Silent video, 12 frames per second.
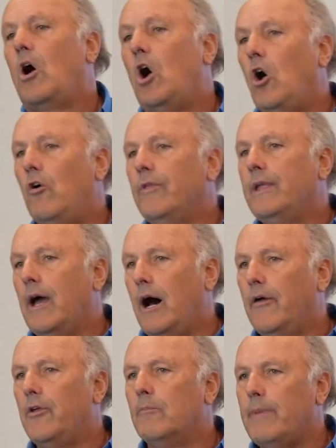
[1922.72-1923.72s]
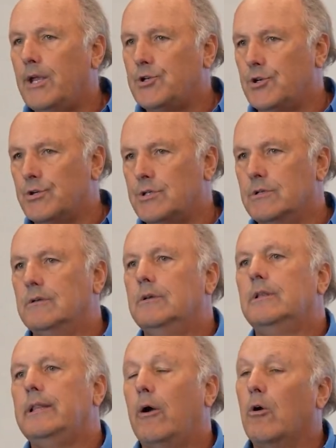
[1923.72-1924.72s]
All the other measures
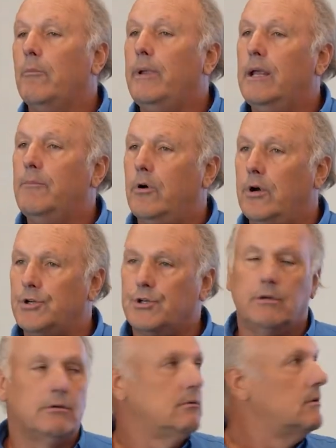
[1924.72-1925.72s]
that were being pushed